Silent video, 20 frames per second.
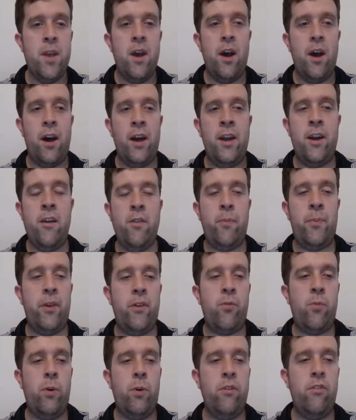I need to
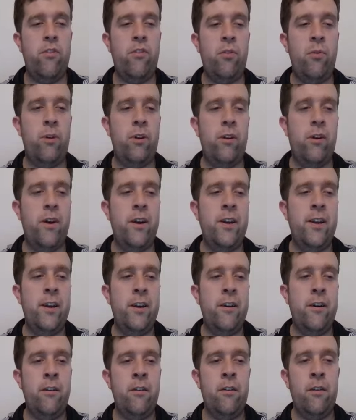place 1, 2, and 9
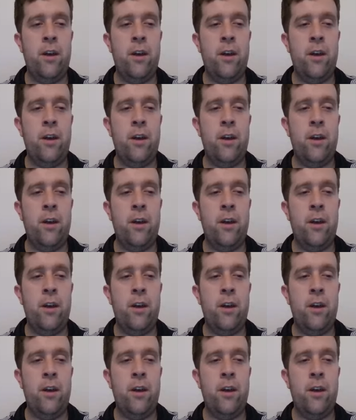here.